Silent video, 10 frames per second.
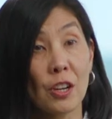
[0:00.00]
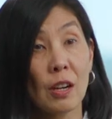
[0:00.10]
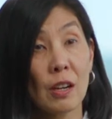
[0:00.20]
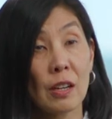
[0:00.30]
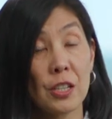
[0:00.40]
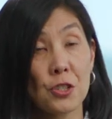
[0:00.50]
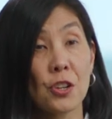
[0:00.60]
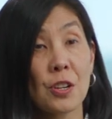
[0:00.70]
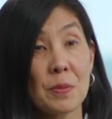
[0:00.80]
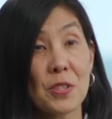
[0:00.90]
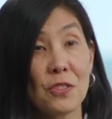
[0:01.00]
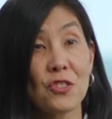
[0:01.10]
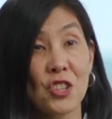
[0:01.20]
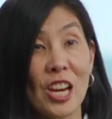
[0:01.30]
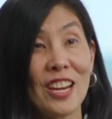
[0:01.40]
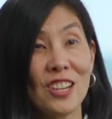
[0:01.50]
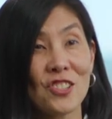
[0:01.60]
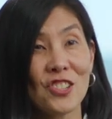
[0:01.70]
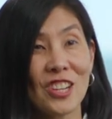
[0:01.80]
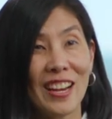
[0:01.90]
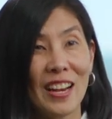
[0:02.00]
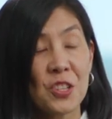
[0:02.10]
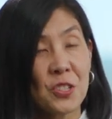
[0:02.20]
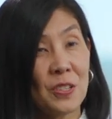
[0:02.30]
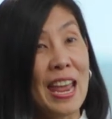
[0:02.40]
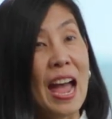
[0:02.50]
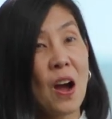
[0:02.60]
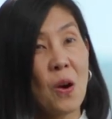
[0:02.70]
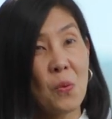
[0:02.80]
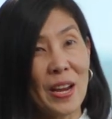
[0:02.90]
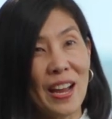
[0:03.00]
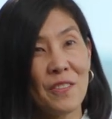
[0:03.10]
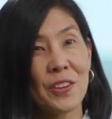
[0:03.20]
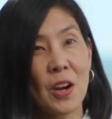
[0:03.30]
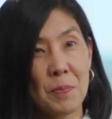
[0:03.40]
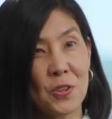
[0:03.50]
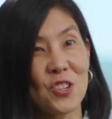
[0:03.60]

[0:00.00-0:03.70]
Sustainability Officer, in addition to her role as the